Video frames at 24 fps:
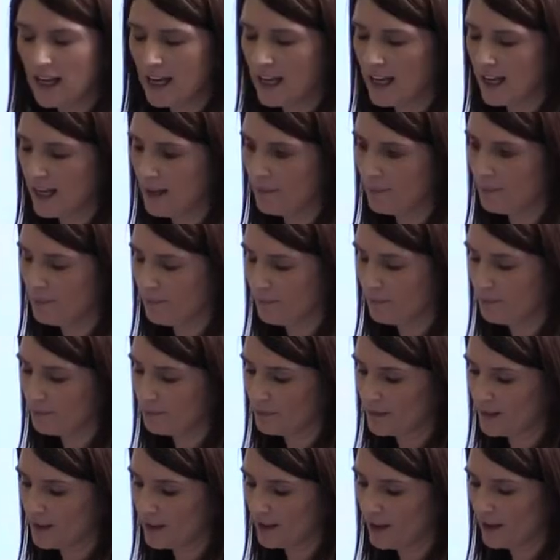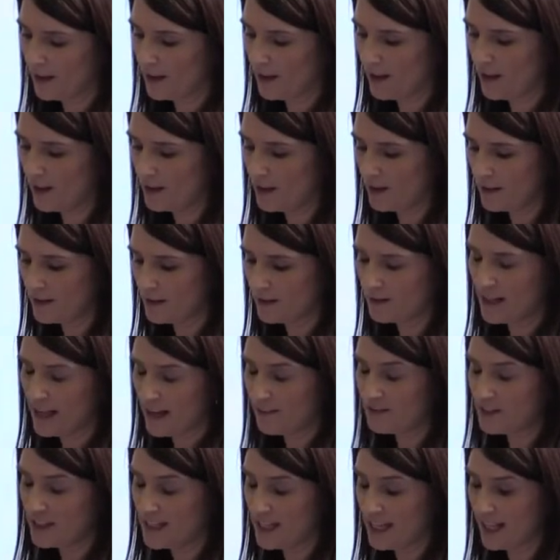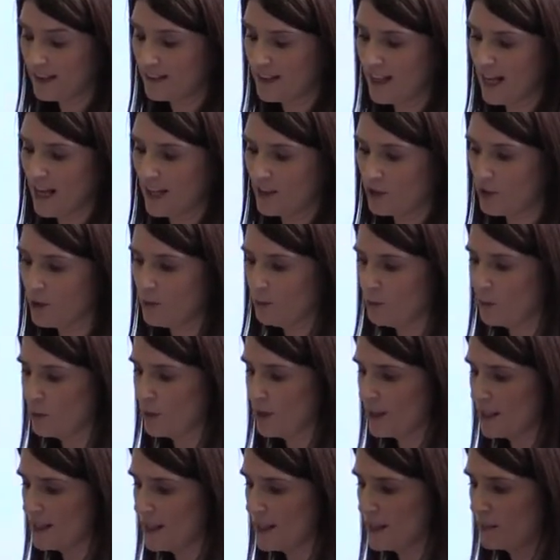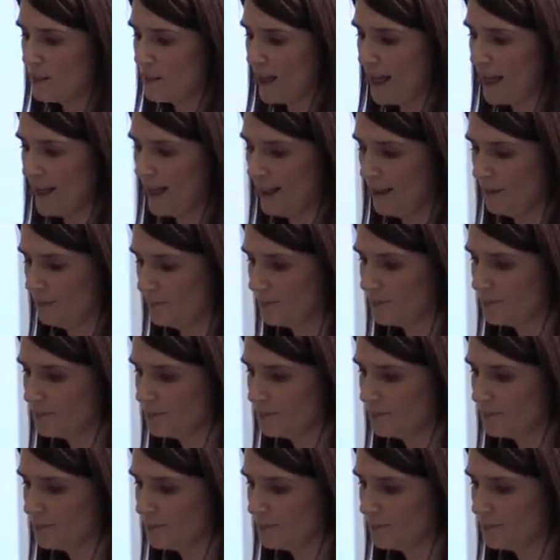they have to take that on board as well.